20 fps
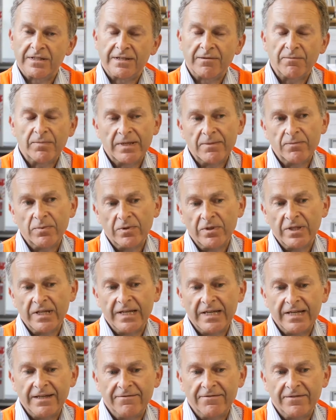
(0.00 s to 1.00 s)
I think people
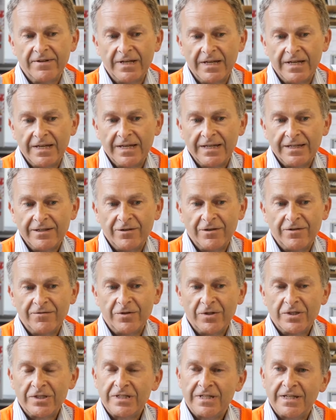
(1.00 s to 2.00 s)
leave
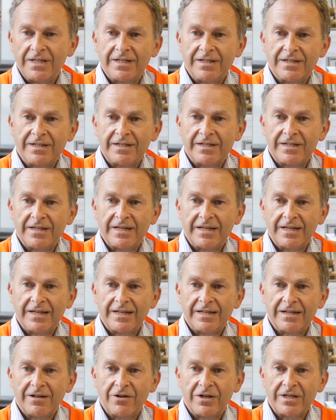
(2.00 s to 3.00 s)
university and
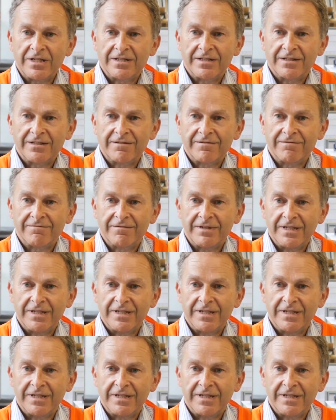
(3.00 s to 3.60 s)
like to